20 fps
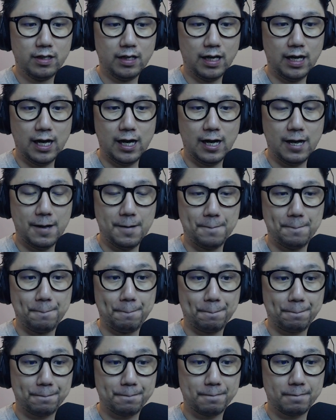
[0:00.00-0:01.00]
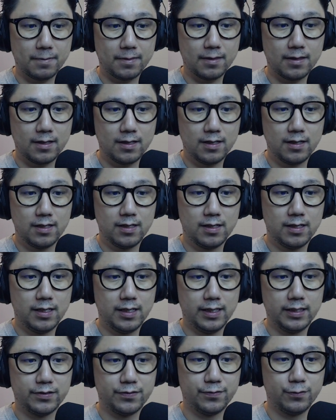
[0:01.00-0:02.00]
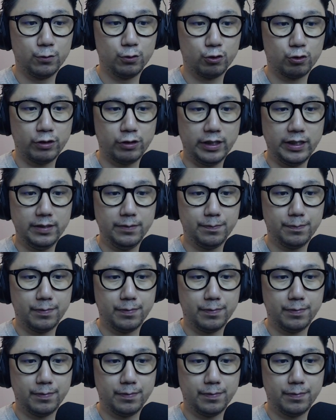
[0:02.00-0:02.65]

um, it's full screen.